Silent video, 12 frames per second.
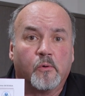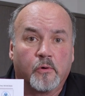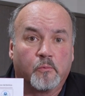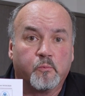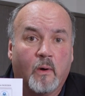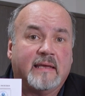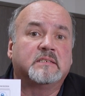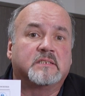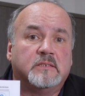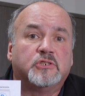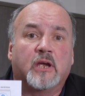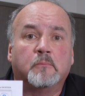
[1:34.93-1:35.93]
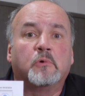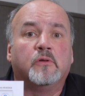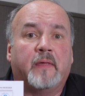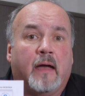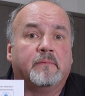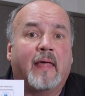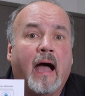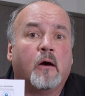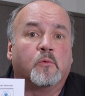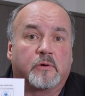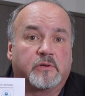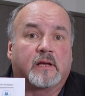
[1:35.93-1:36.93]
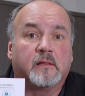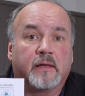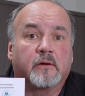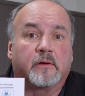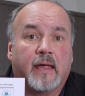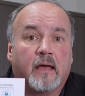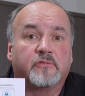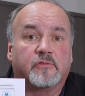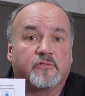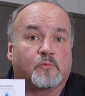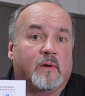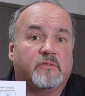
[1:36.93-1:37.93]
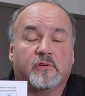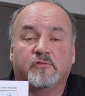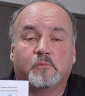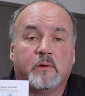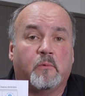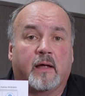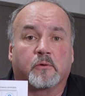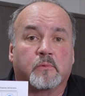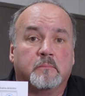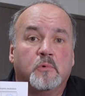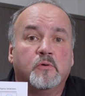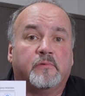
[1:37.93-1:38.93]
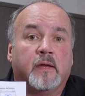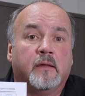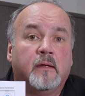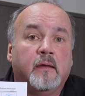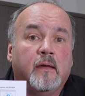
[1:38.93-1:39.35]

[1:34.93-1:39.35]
or waste in general that now we're declaring hazardous waste because we want to remove it.